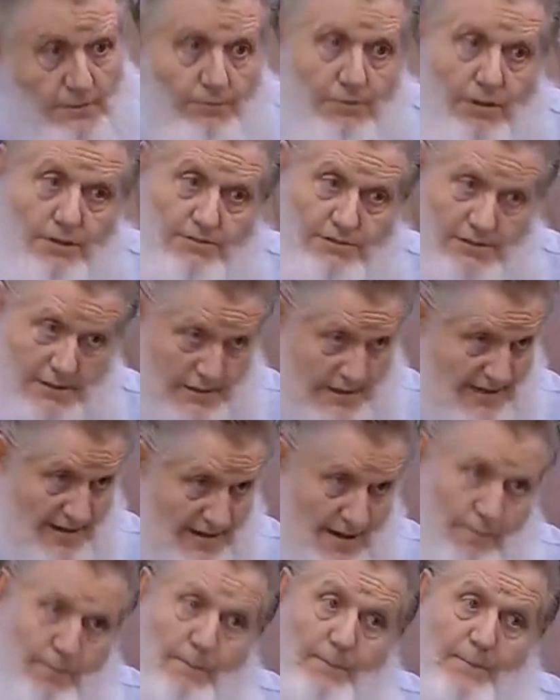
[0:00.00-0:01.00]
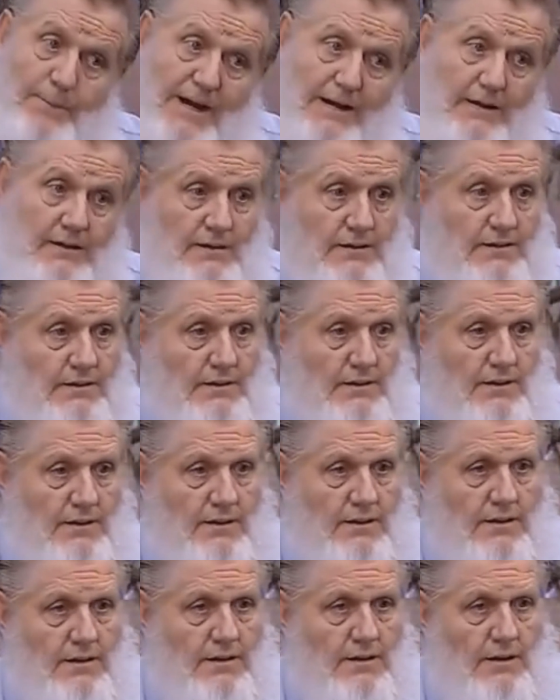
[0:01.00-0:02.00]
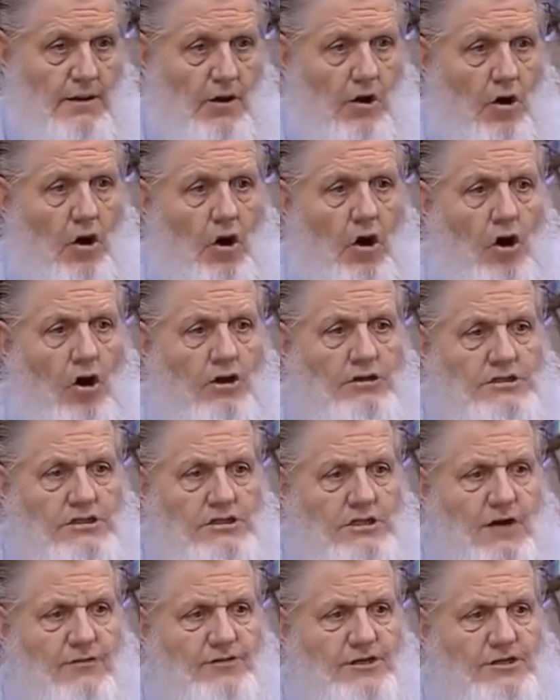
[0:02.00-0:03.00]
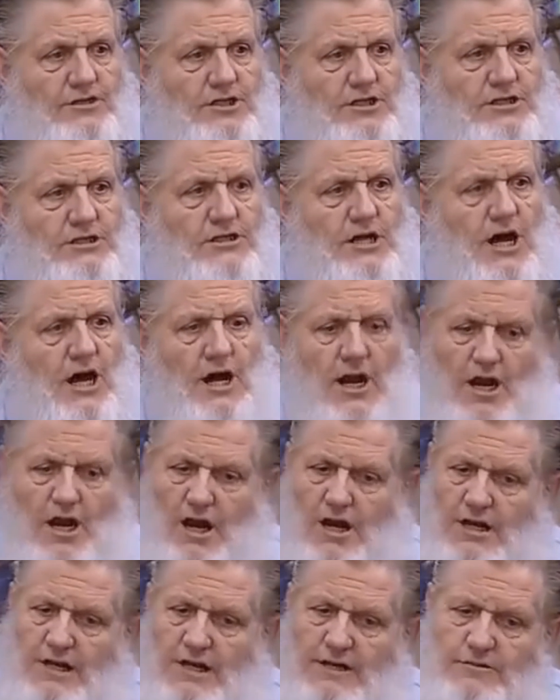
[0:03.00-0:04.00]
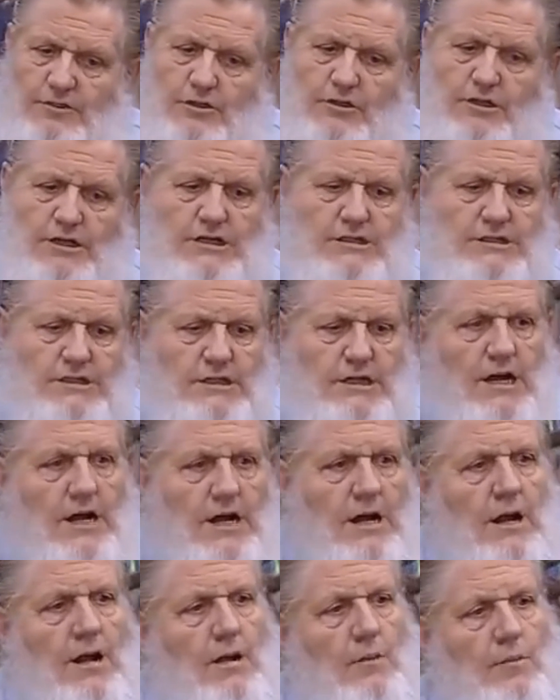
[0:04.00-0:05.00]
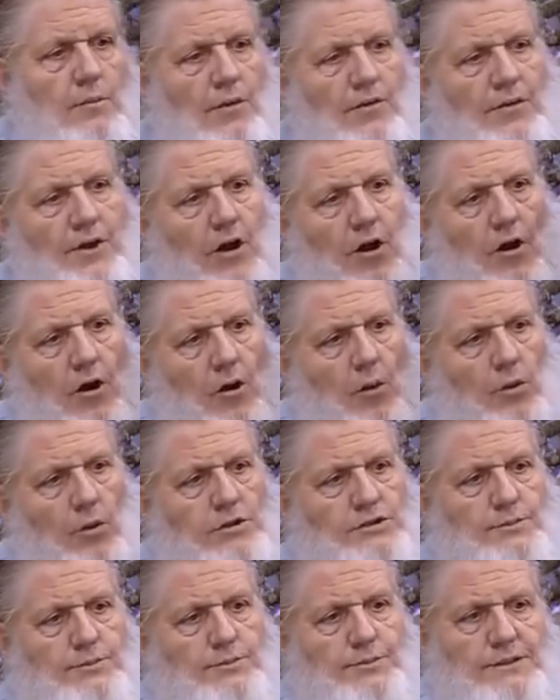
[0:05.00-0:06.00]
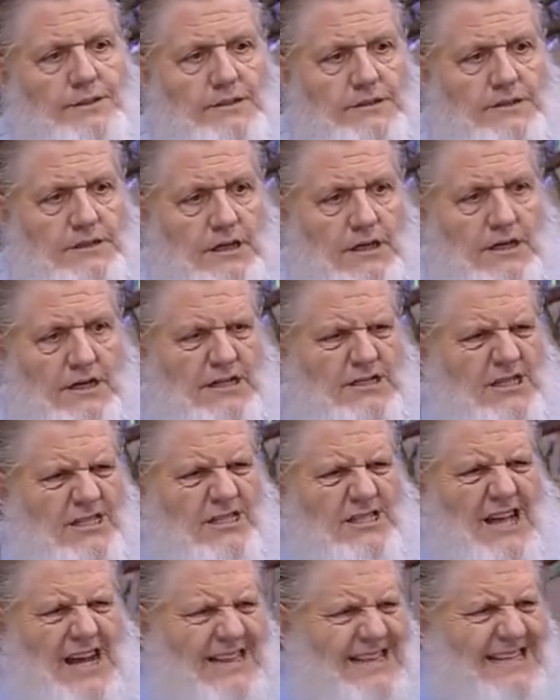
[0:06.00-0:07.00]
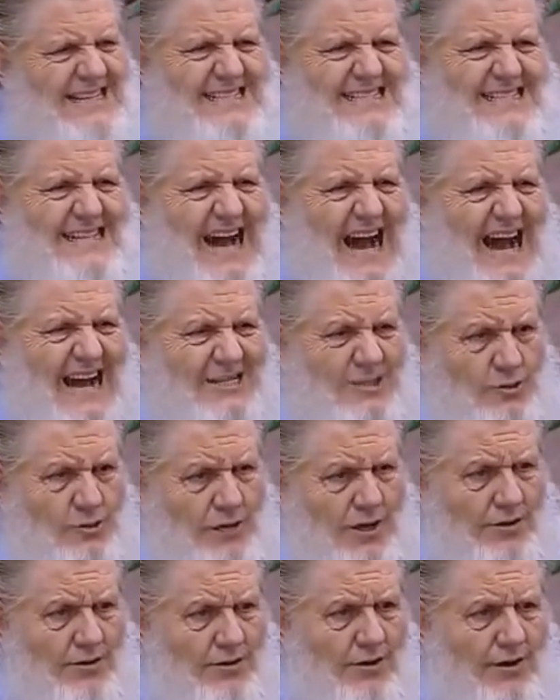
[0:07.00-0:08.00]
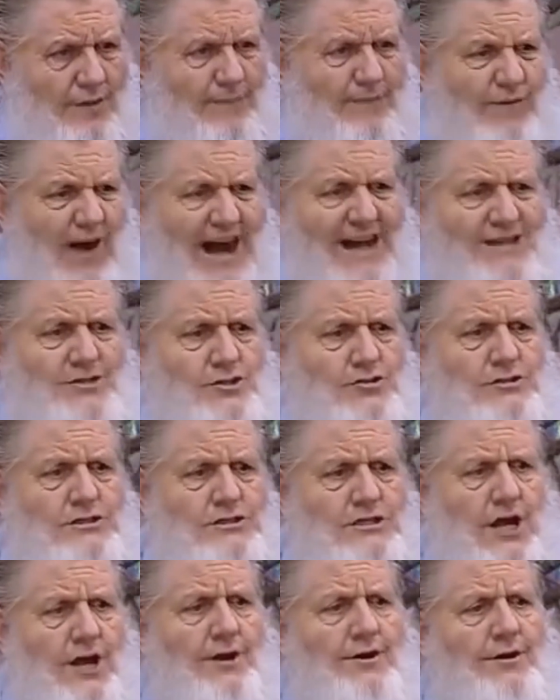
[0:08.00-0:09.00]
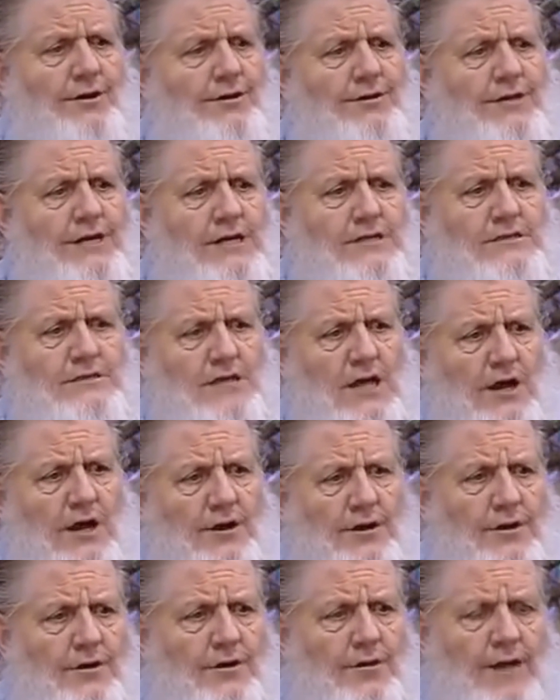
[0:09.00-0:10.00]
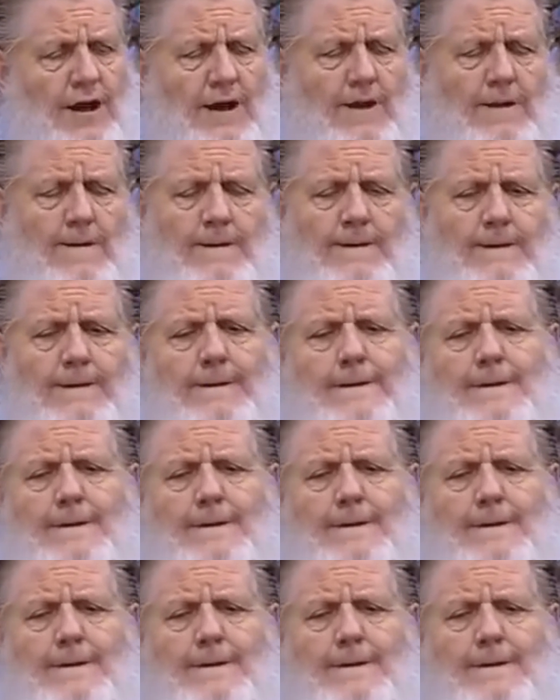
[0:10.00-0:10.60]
The bird said, yep. All the stuff that she's got, Allah gives her this and that, but they're all worshiping the sun. And she's got these guys around her, advisors, telling her this, telling her that.